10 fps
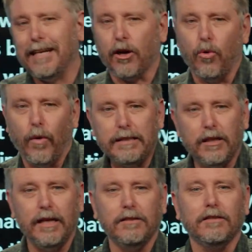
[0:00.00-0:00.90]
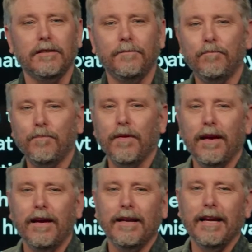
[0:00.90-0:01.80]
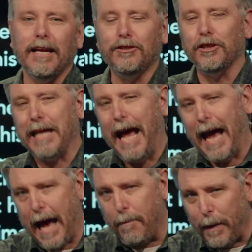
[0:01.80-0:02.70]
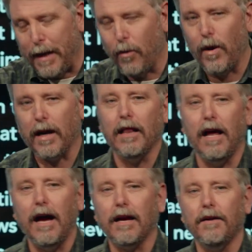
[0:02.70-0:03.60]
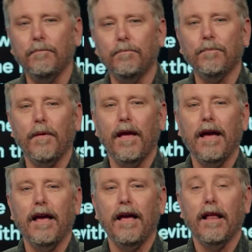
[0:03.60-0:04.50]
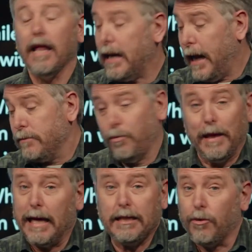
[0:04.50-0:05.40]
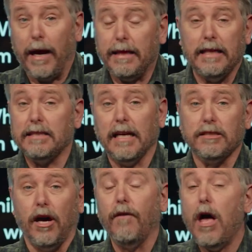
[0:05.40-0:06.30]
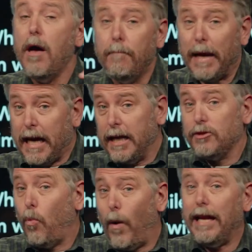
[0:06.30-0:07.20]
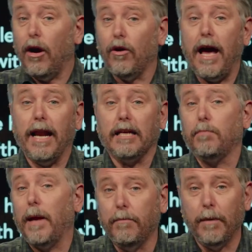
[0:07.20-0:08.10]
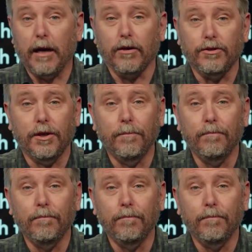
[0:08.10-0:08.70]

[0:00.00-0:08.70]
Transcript: it a coincidence? Did it just happen at 1 o'clock? A lot of times we like to write these things off because we don't know how to explain miracles.